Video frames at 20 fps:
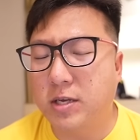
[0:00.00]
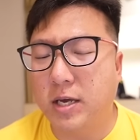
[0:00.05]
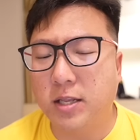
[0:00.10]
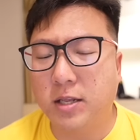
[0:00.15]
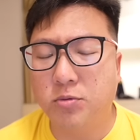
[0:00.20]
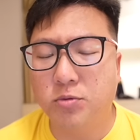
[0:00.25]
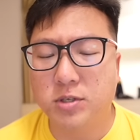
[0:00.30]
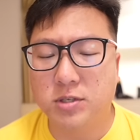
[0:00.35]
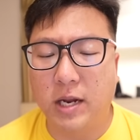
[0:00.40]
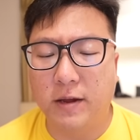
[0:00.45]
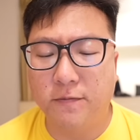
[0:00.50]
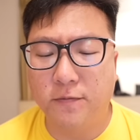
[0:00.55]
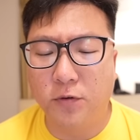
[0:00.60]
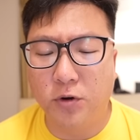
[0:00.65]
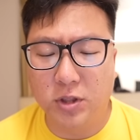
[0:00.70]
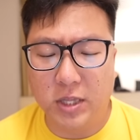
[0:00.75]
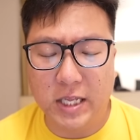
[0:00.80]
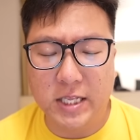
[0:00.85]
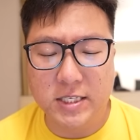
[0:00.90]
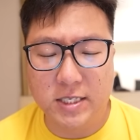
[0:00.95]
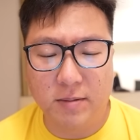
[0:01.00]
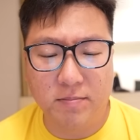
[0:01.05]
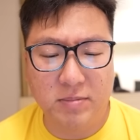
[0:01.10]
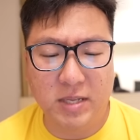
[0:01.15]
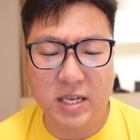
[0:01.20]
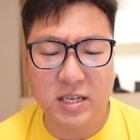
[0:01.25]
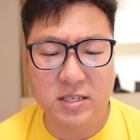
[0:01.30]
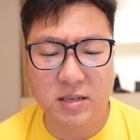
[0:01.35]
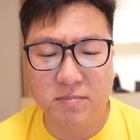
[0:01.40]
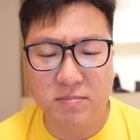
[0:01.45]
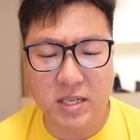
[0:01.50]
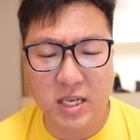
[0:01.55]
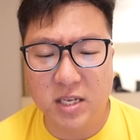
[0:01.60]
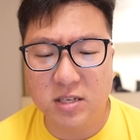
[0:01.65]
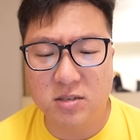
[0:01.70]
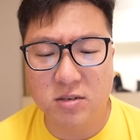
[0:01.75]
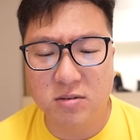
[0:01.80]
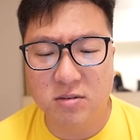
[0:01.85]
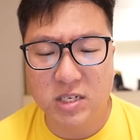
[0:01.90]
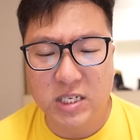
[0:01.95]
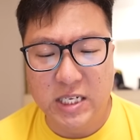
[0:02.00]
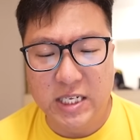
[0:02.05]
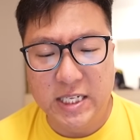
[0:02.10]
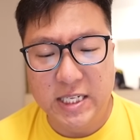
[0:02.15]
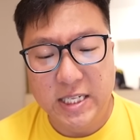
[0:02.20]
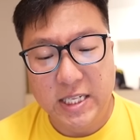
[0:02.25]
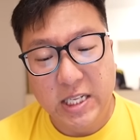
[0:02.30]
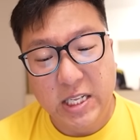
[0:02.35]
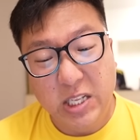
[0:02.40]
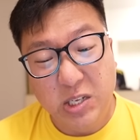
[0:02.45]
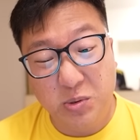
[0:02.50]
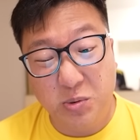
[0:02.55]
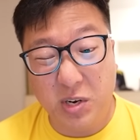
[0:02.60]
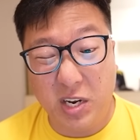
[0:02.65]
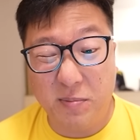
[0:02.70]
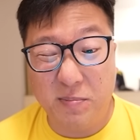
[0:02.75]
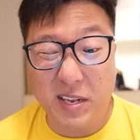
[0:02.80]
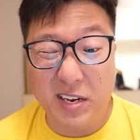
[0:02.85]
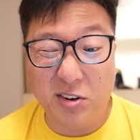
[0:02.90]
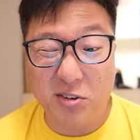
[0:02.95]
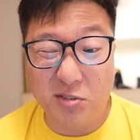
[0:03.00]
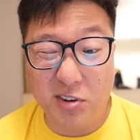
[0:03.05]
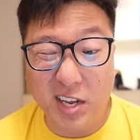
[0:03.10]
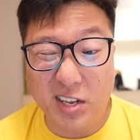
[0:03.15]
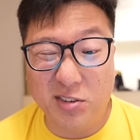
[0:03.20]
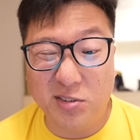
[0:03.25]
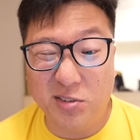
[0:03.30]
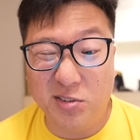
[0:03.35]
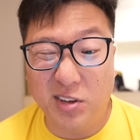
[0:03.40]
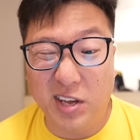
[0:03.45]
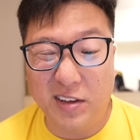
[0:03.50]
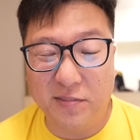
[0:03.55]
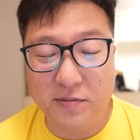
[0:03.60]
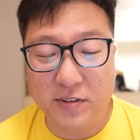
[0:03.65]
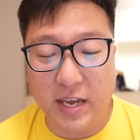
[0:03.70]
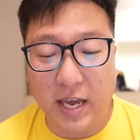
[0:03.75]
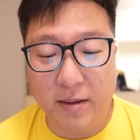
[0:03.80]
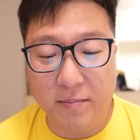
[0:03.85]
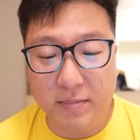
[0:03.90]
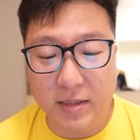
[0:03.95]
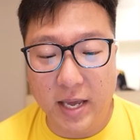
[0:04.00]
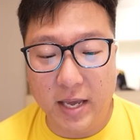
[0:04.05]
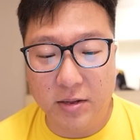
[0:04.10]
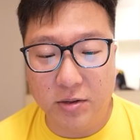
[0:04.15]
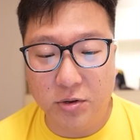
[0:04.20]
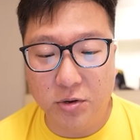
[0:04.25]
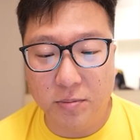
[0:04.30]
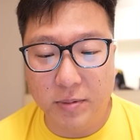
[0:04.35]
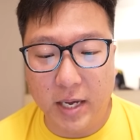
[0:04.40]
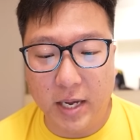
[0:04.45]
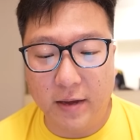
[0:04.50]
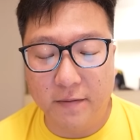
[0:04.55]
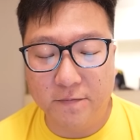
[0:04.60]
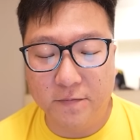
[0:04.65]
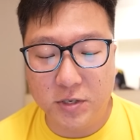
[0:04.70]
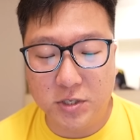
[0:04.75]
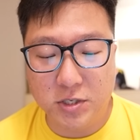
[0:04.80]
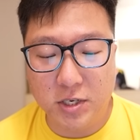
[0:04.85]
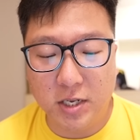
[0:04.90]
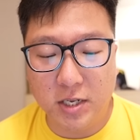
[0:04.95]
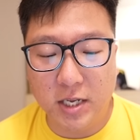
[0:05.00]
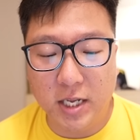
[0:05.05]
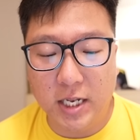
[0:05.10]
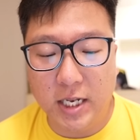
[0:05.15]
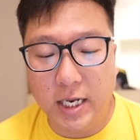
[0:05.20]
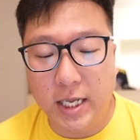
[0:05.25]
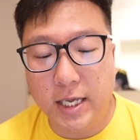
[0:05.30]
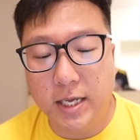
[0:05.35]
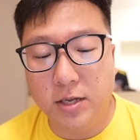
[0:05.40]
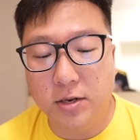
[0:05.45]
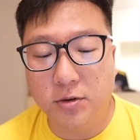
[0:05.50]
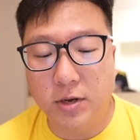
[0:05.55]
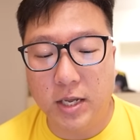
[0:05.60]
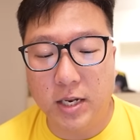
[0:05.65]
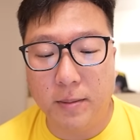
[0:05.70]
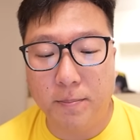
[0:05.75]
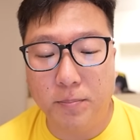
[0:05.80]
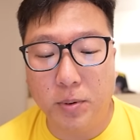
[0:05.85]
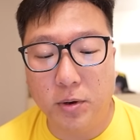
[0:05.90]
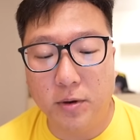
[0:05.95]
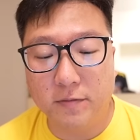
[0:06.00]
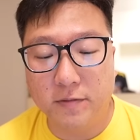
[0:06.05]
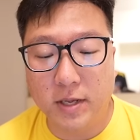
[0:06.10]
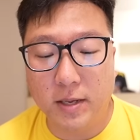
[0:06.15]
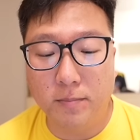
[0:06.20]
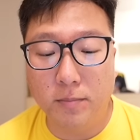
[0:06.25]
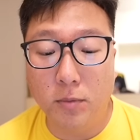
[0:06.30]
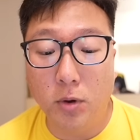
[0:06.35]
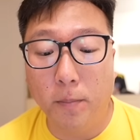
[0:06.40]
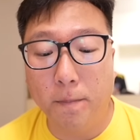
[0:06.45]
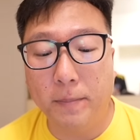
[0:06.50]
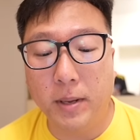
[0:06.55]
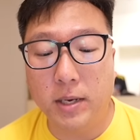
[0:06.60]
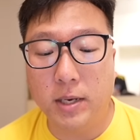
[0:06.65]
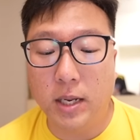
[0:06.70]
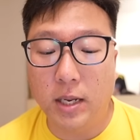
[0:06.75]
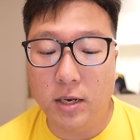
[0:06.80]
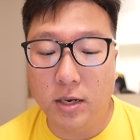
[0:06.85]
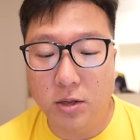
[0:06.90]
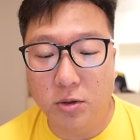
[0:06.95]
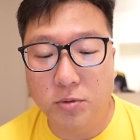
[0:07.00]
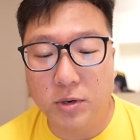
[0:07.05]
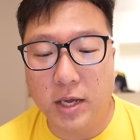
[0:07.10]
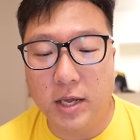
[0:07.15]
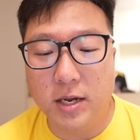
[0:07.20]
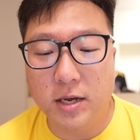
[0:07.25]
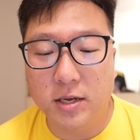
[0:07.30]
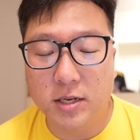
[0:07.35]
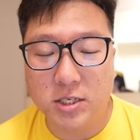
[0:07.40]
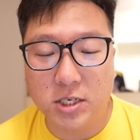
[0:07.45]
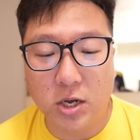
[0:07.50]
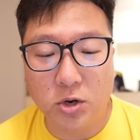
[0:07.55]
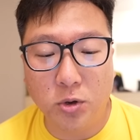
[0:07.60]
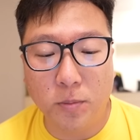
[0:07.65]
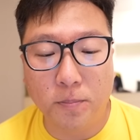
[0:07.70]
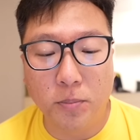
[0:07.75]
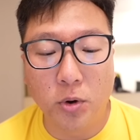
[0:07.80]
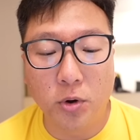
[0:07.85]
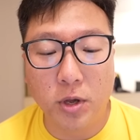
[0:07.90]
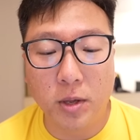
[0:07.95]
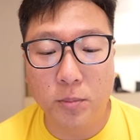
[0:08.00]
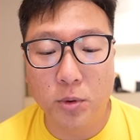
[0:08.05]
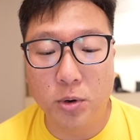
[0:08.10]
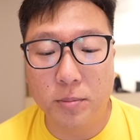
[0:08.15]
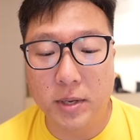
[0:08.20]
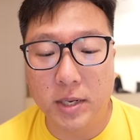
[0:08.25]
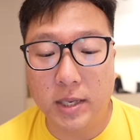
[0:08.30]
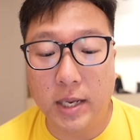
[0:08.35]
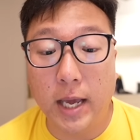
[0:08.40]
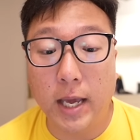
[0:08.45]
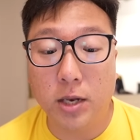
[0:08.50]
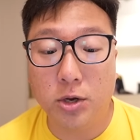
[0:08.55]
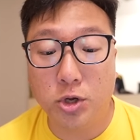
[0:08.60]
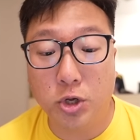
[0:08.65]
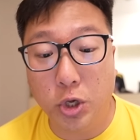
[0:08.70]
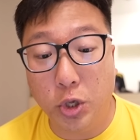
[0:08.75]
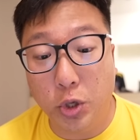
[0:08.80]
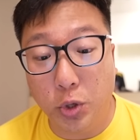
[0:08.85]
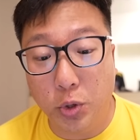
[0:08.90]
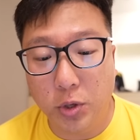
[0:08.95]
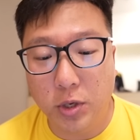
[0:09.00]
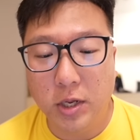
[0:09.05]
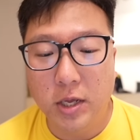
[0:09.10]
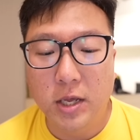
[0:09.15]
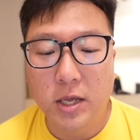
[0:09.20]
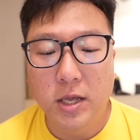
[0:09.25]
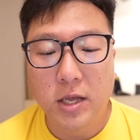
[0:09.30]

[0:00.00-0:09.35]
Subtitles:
I think it was like 14 something, so it would have been great to have kept that though, but unfortunately, you know, at the point of time, nobody knew that a Shadow Pokemon would be that good.